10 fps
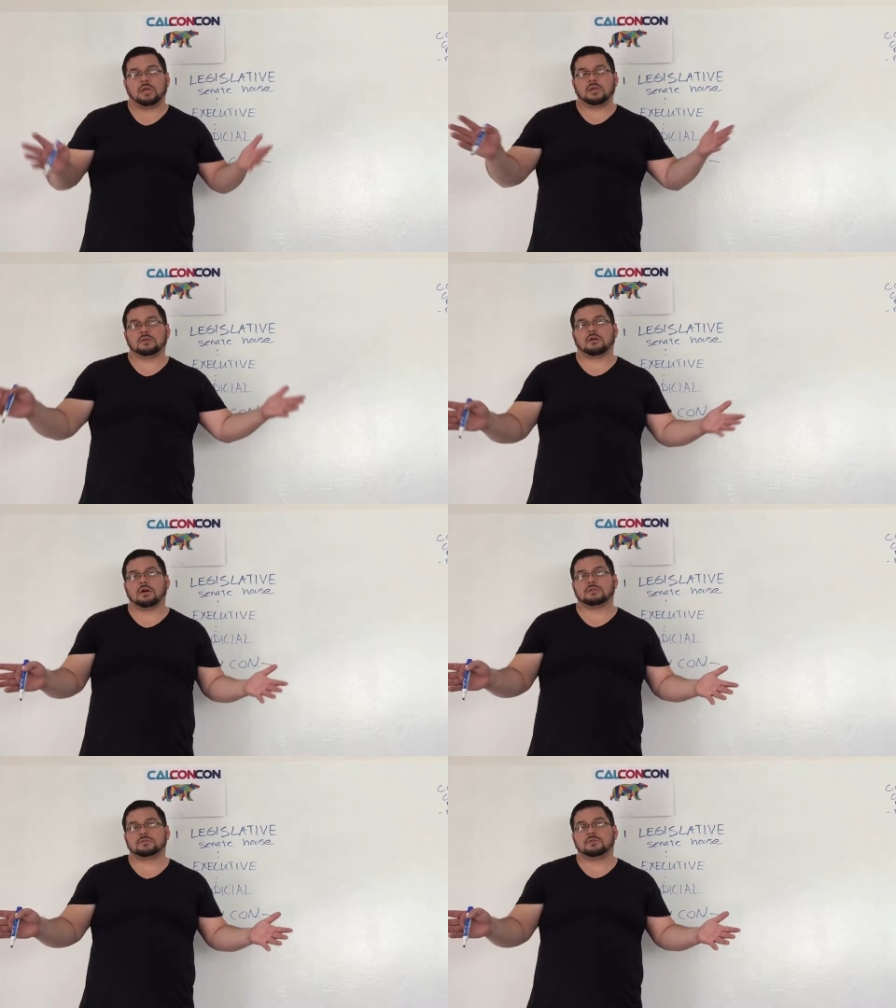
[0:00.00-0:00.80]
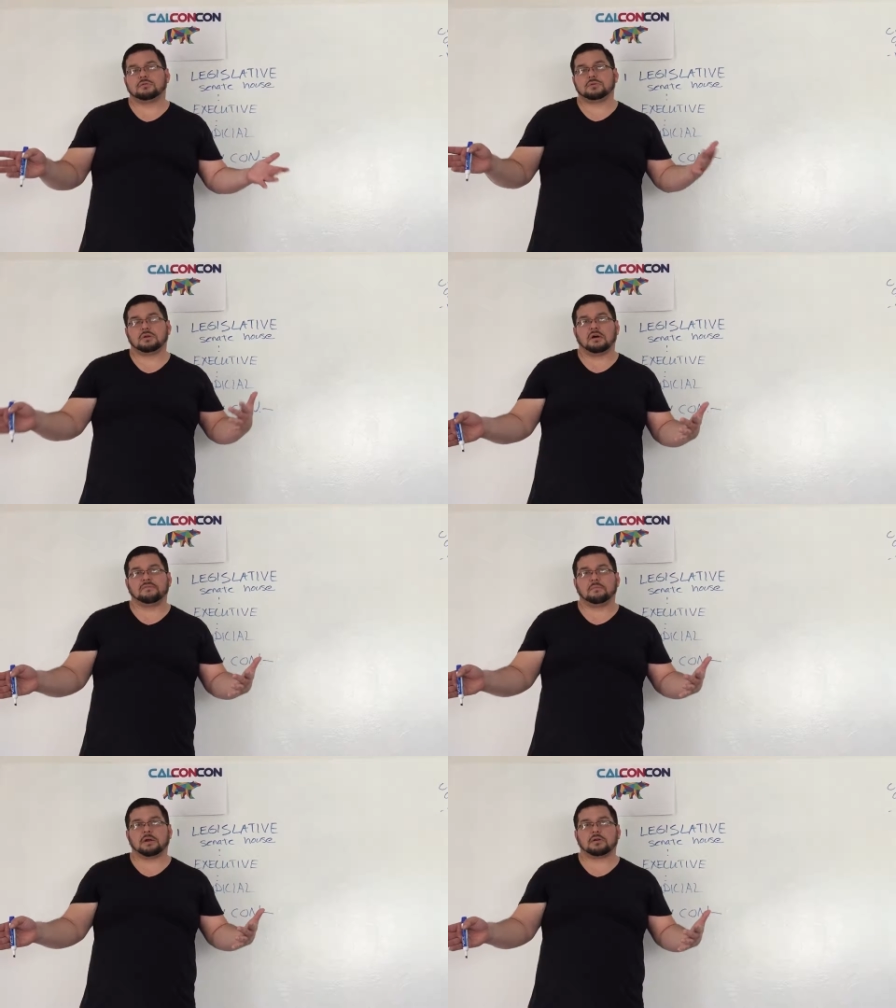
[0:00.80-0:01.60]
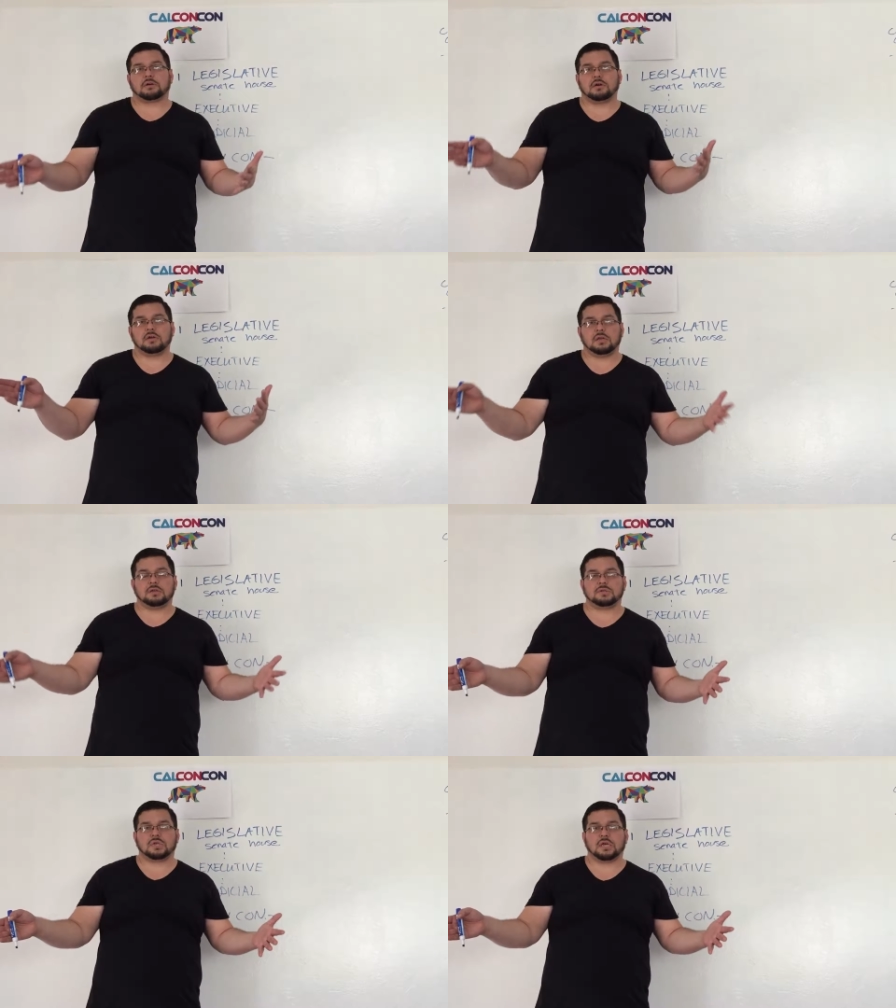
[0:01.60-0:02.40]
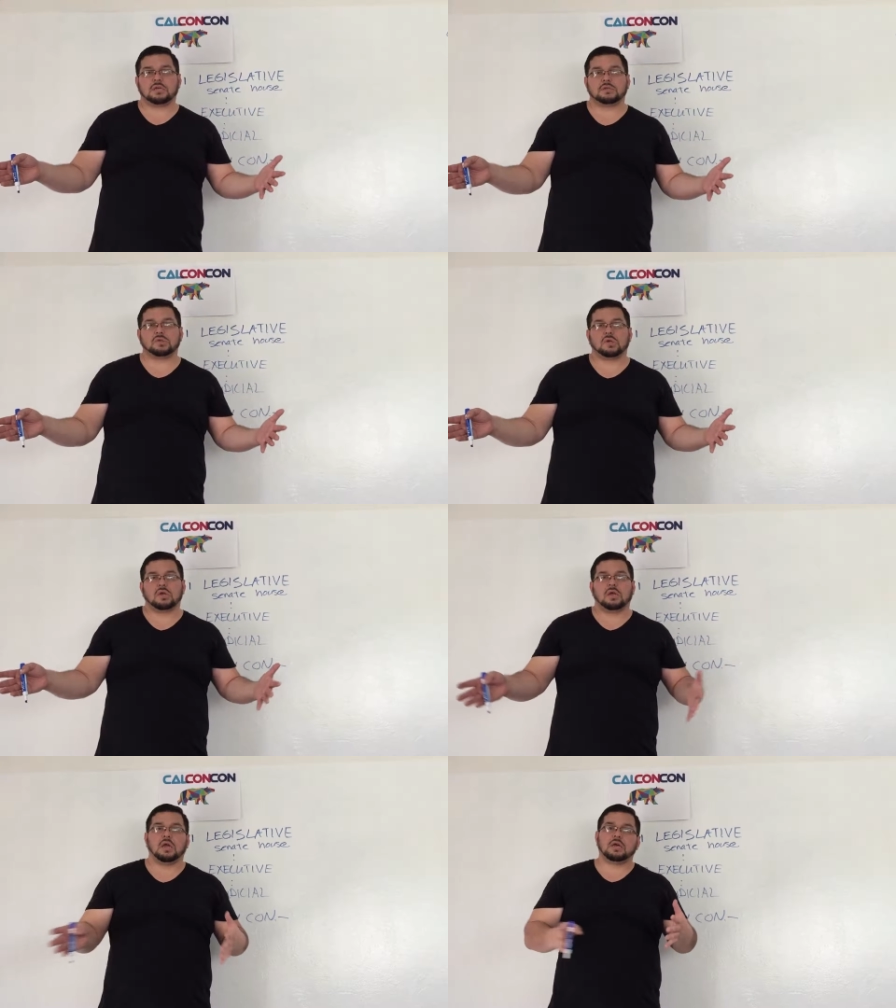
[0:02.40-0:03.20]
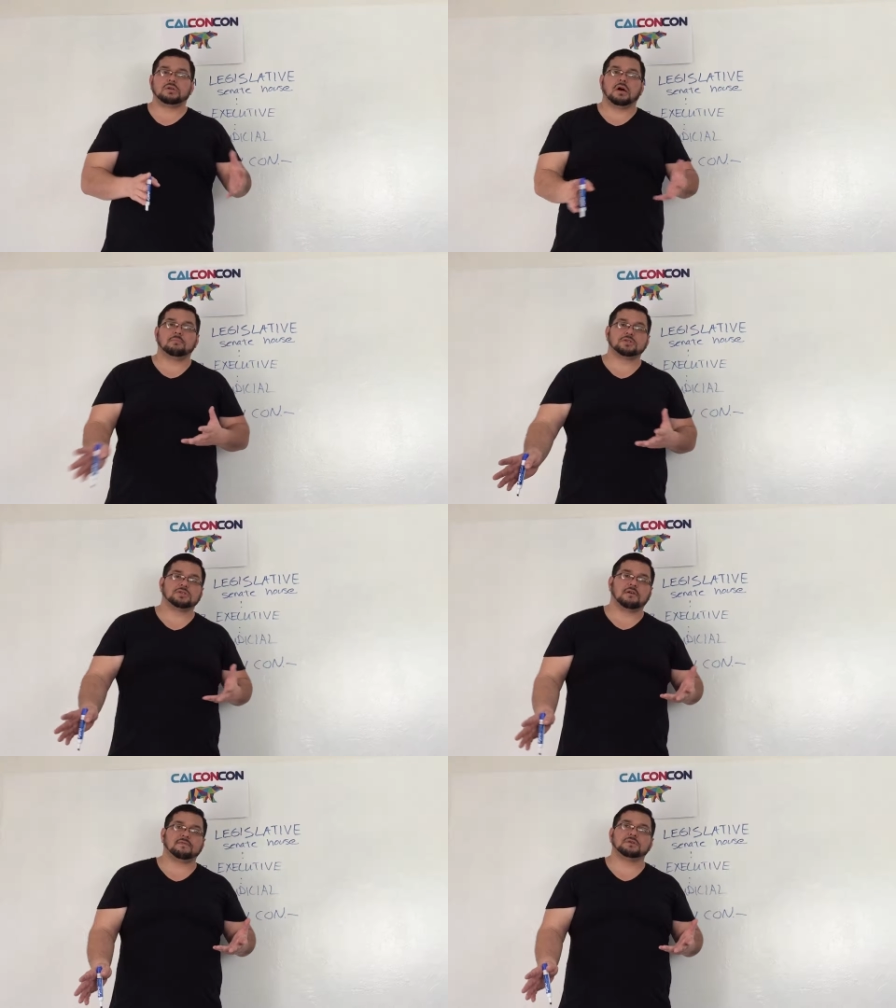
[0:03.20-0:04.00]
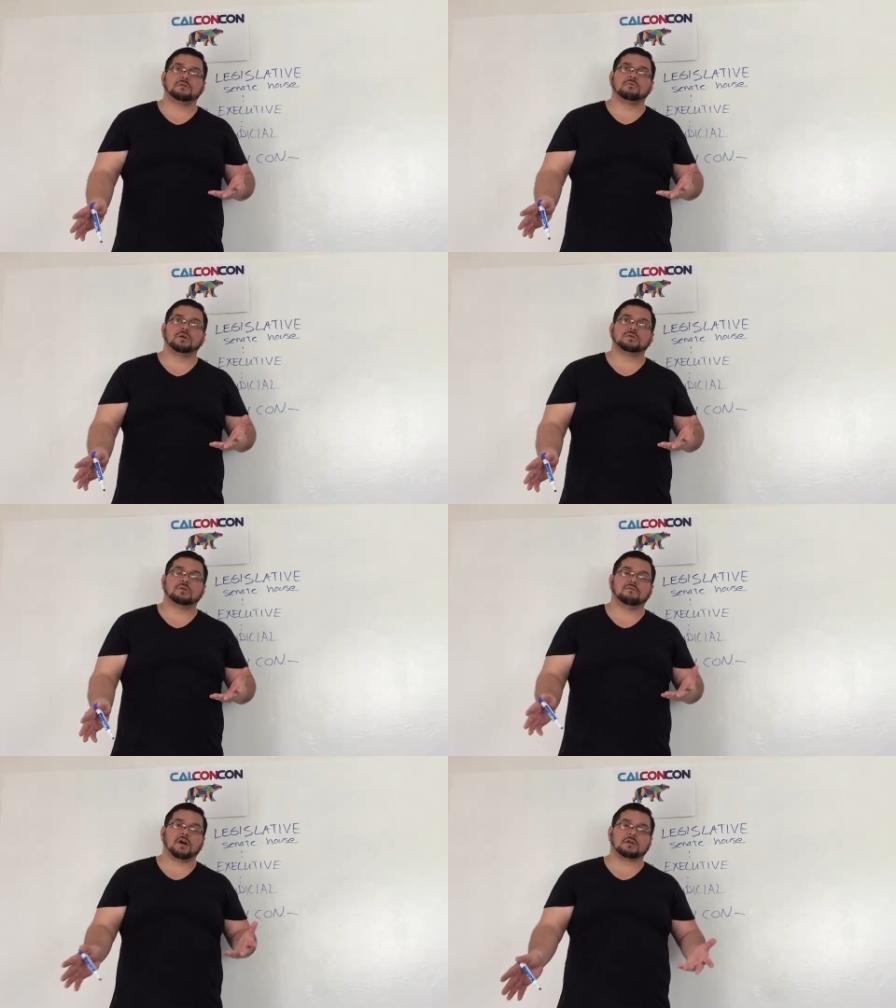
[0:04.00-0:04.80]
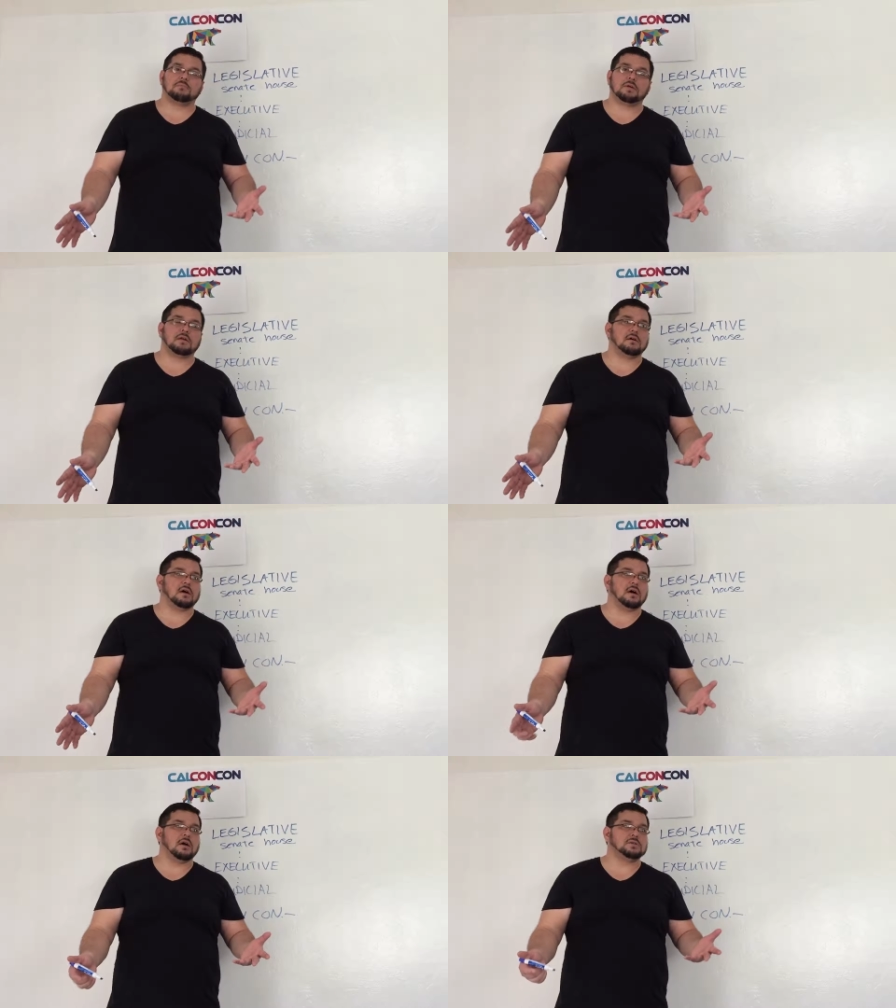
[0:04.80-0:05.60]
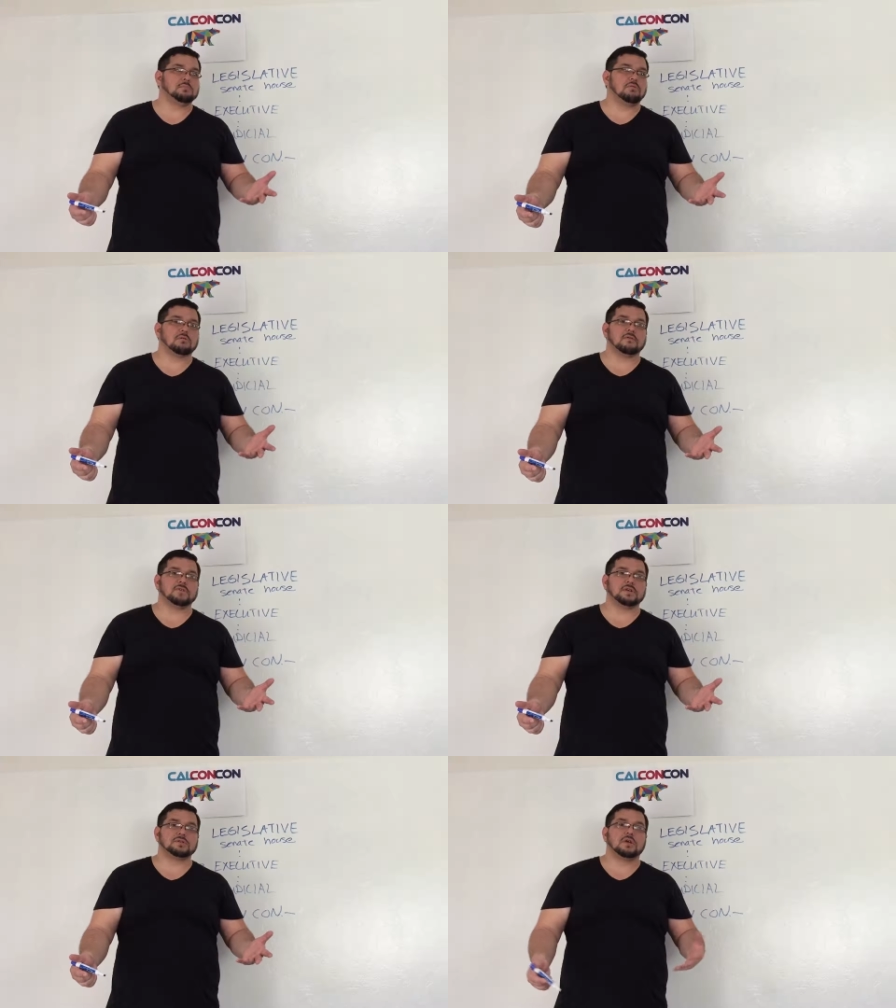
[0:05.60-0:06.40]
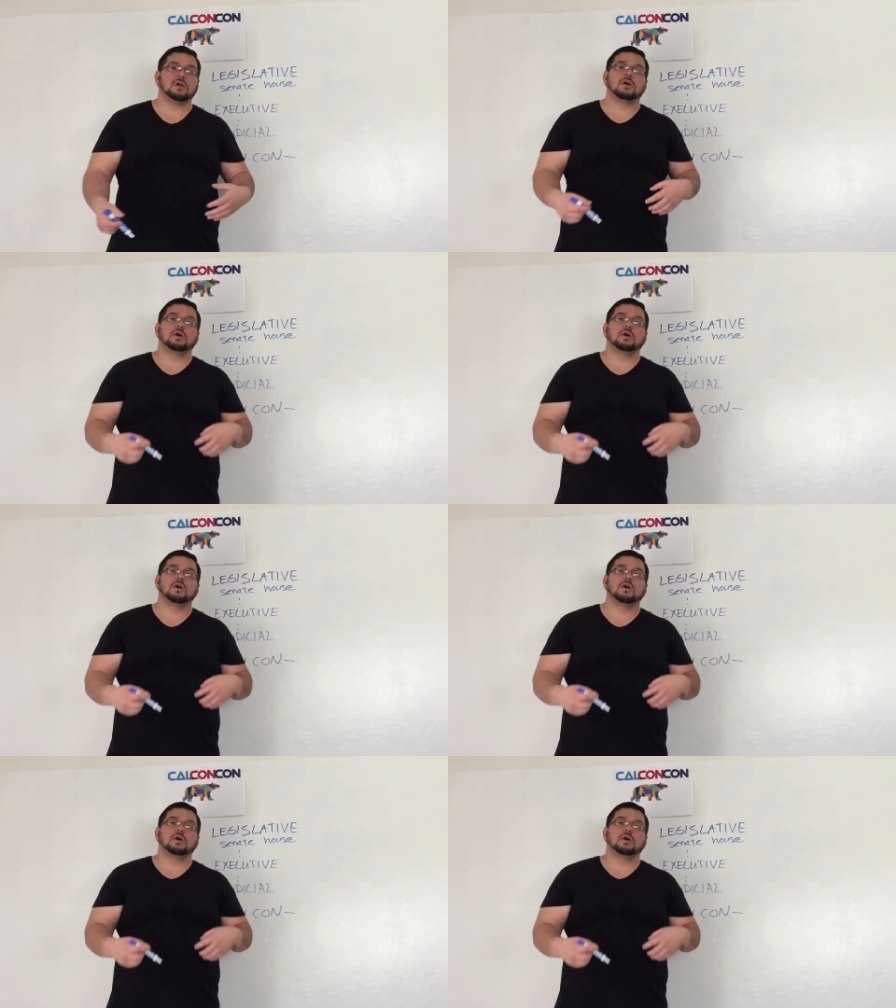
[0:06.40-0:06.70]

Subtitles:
In the Constitution of America, it says, and Thomas Jefferson was, in fact, a big supporter of this,